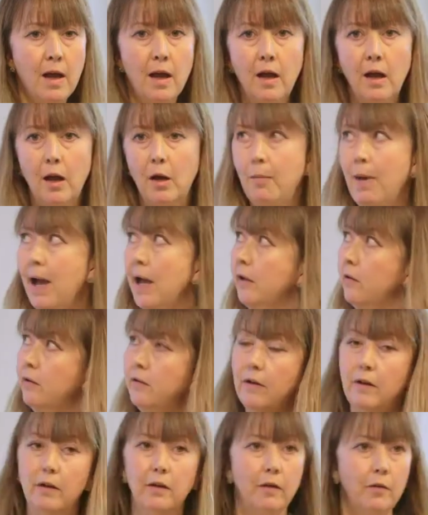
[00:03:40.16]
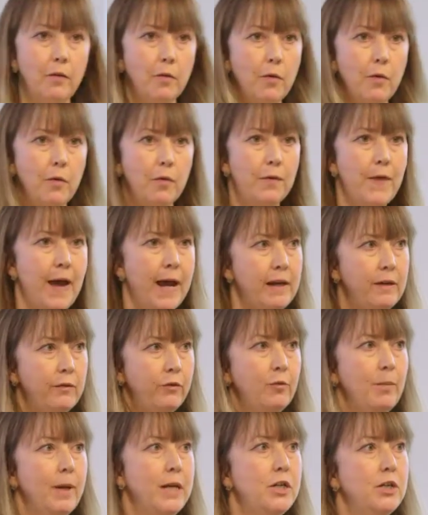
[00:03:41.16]
And that
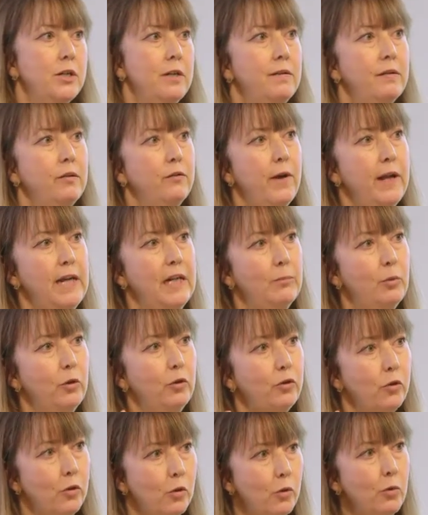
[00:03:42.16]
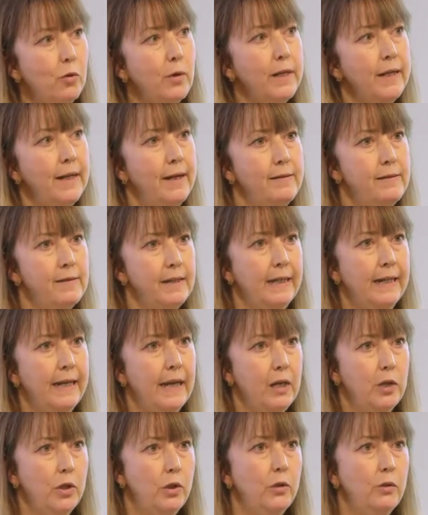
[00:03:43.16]
information is available to all Connecting
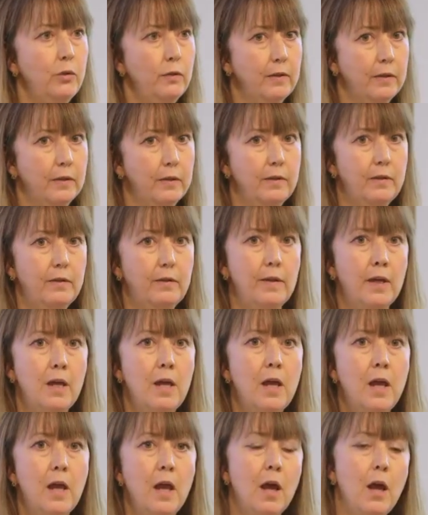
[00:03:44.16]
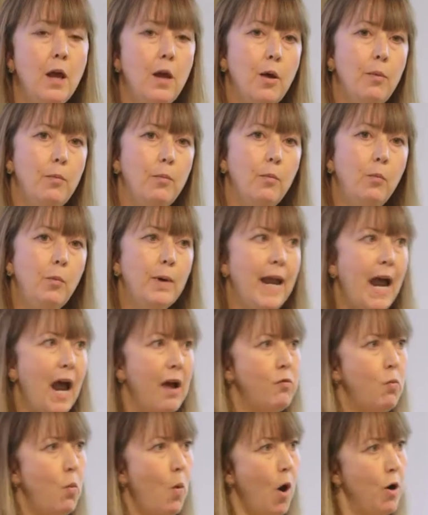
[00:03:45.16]
Care users. We
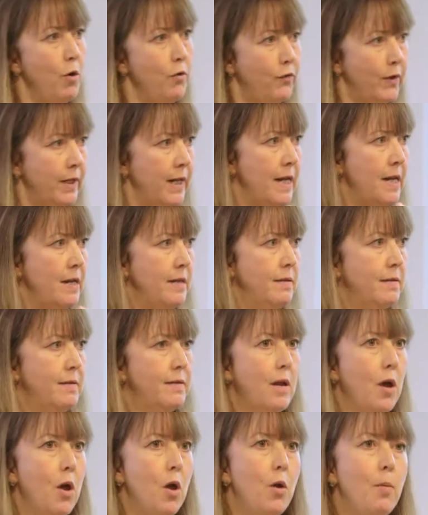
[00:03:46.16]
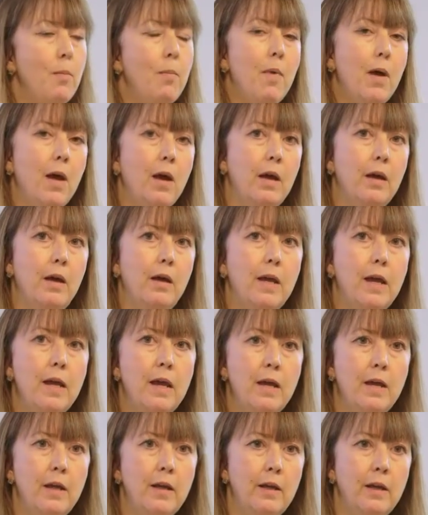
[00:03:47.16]
have woven in some
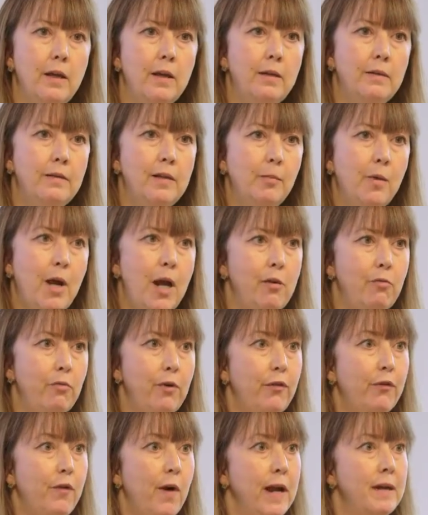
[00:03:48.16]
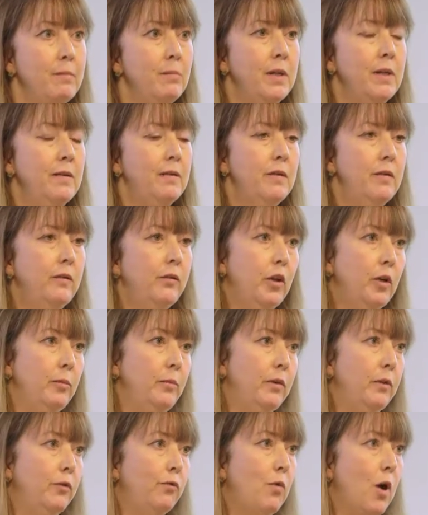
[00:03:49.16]
kind of refinements in
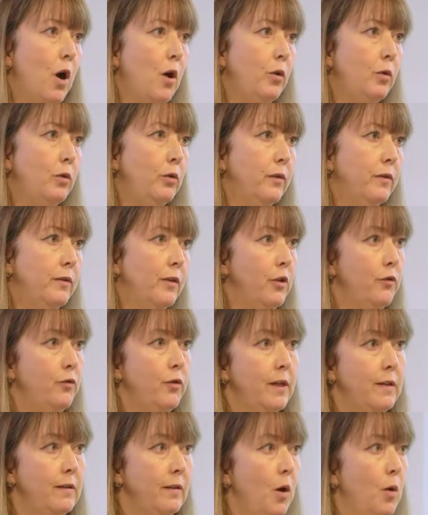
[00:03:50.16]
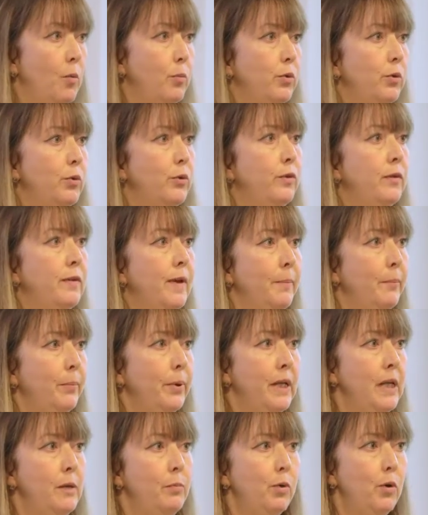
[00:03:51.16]
terms of roles. So for example, some
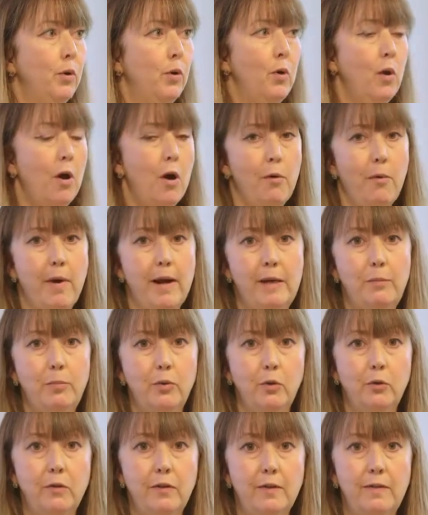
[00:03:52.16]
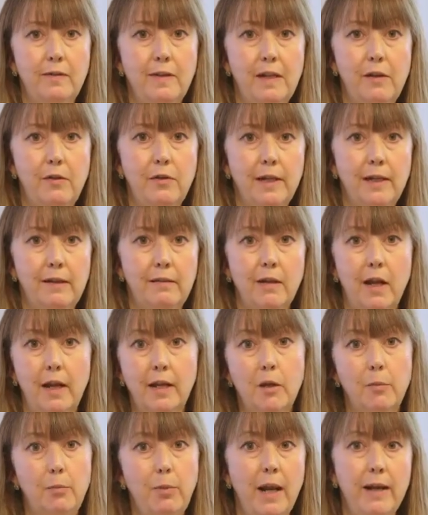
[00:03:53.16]
people are able to see things
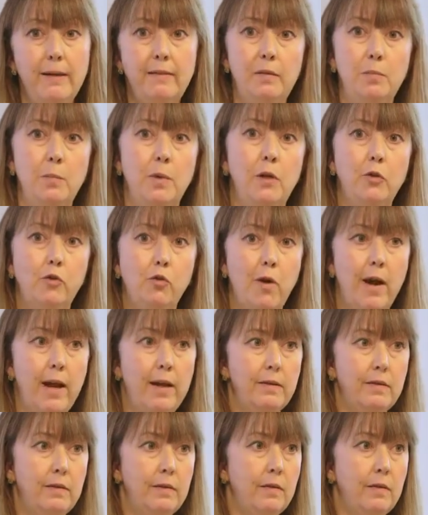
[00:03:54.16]
like a placement address.